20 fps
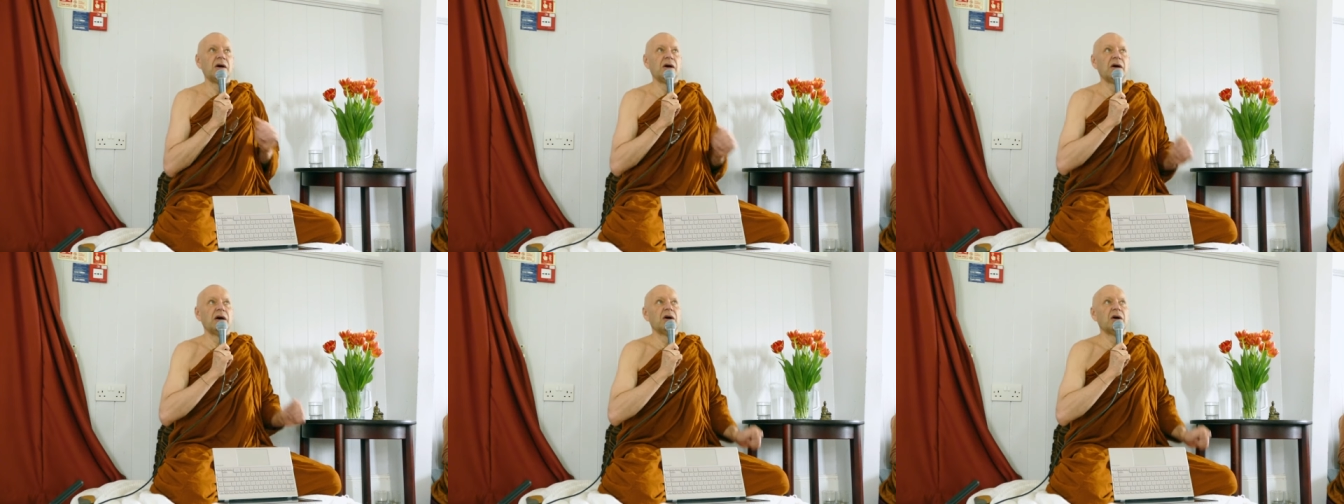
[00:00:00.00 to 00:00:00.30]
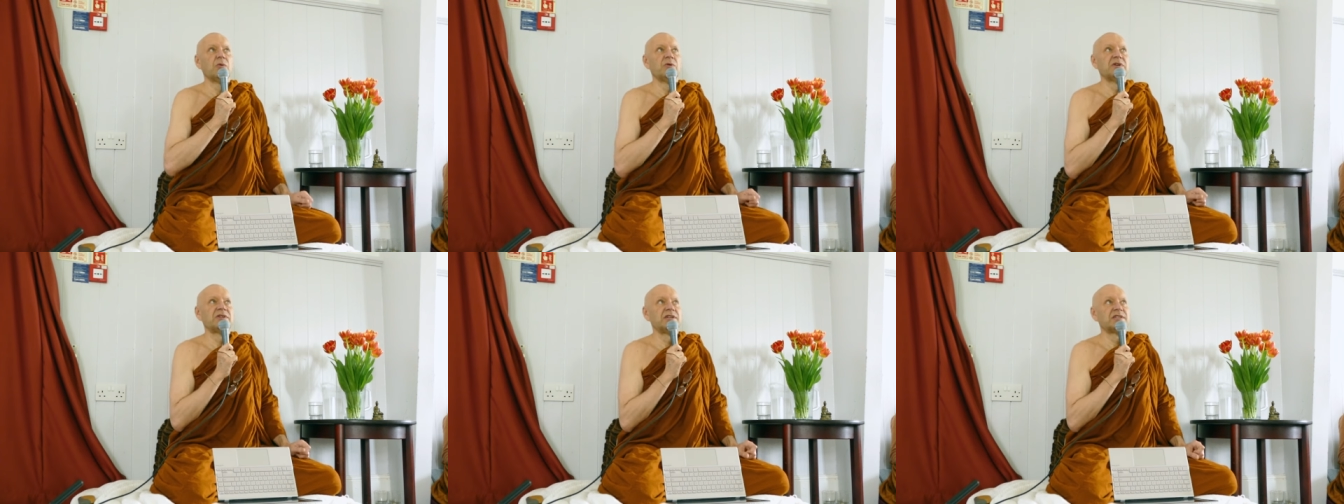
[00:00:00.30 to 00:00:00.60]

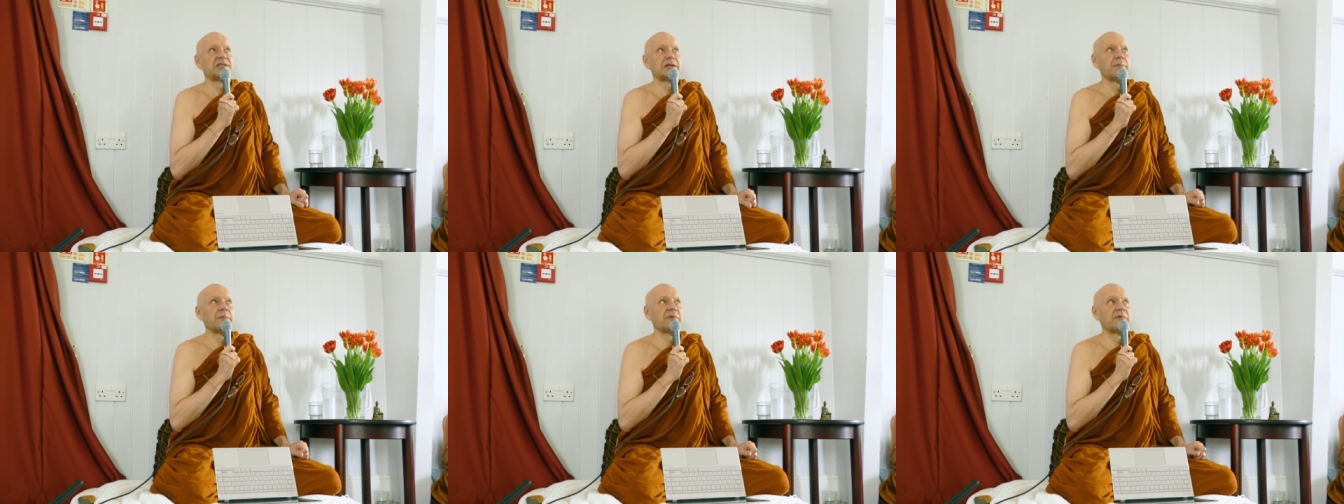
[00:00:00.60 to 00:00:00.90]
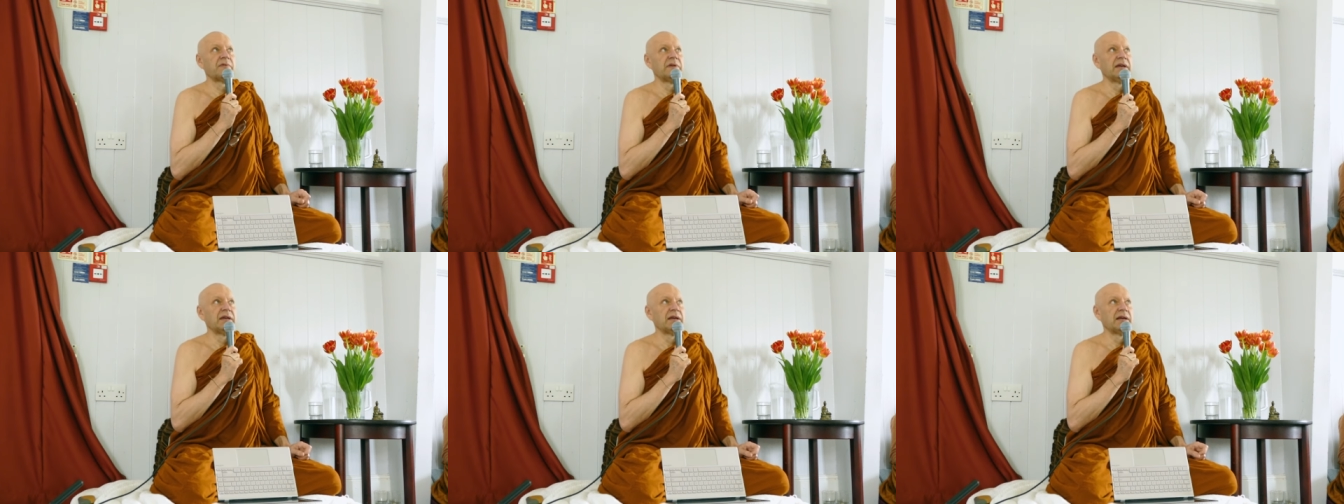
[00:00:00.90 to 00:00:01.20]
uh, which is
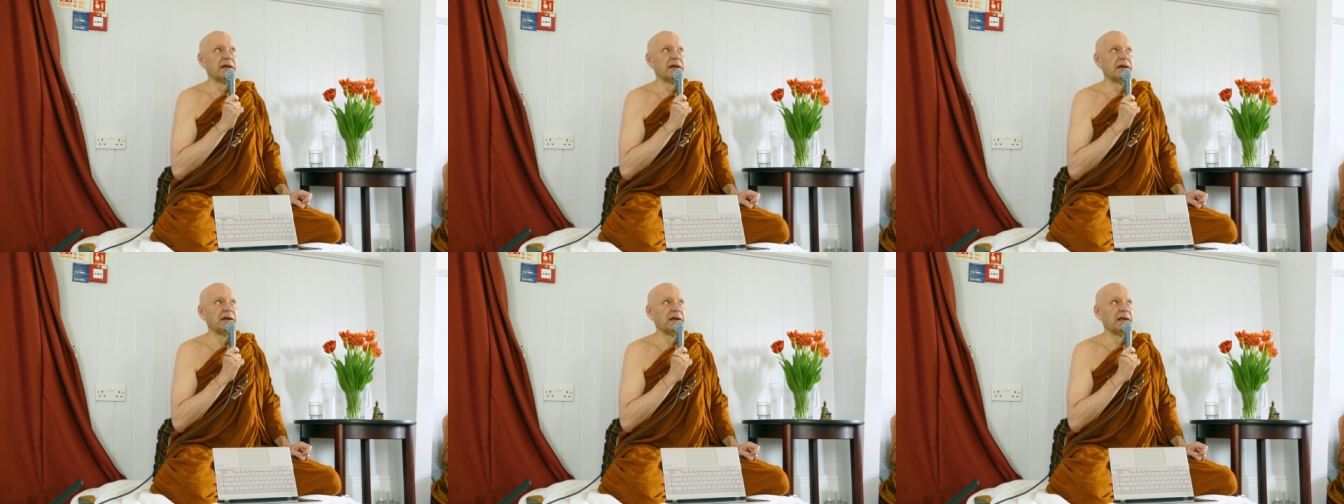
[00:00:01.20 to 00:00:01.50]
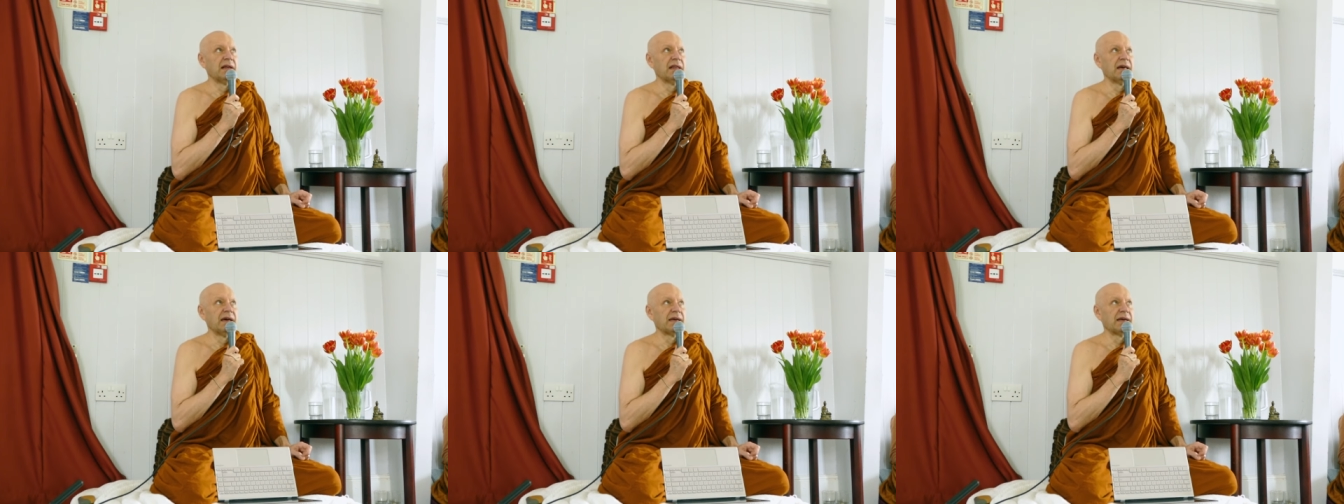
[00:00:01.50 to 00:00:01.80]
something uh,
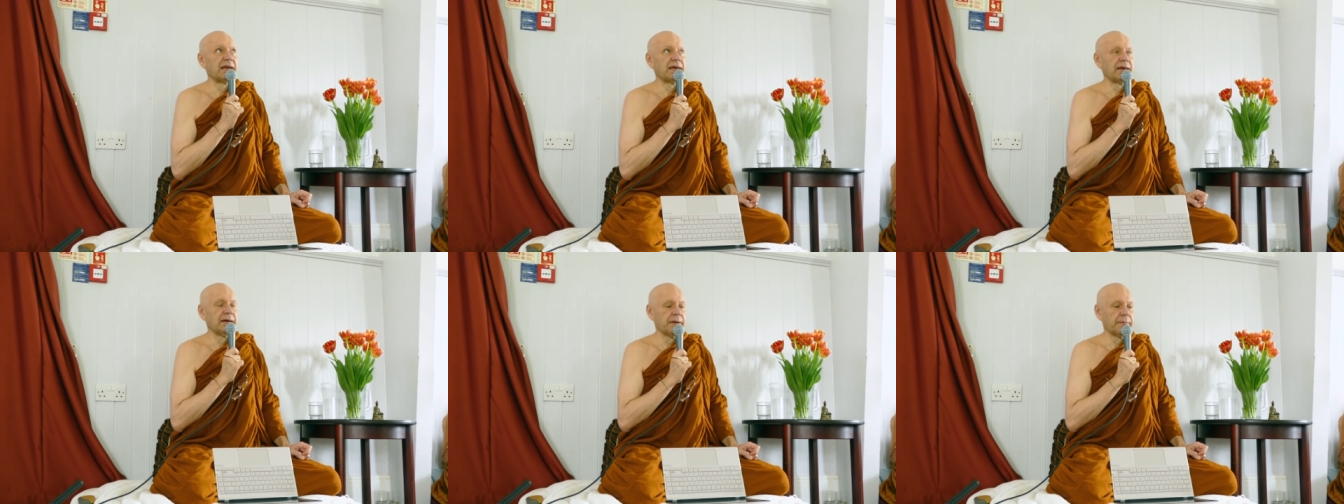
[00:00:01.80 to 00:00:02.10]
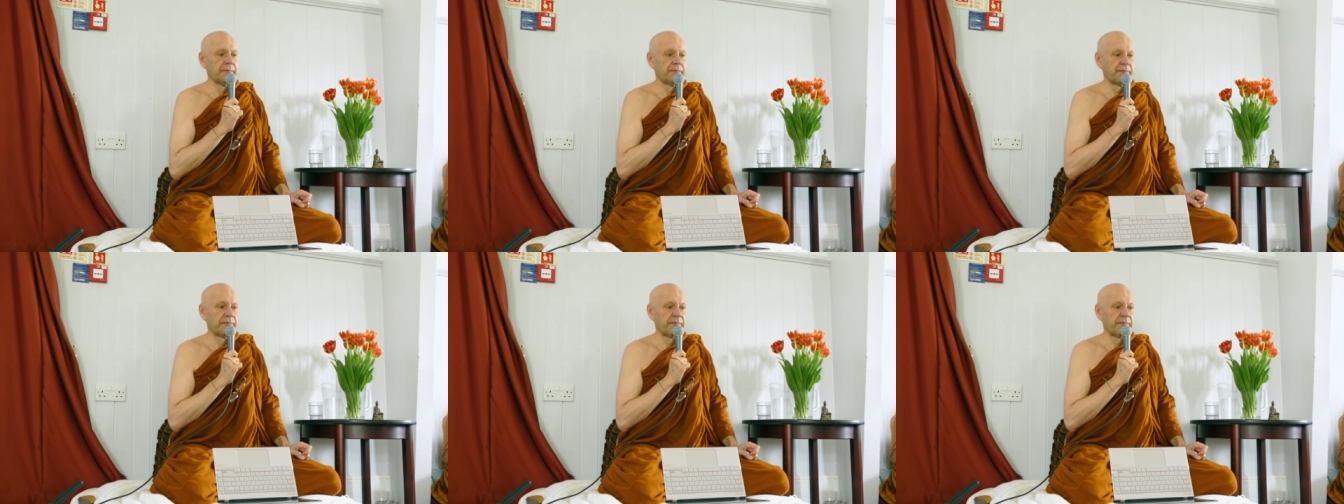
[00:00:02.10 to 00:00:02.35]
like um,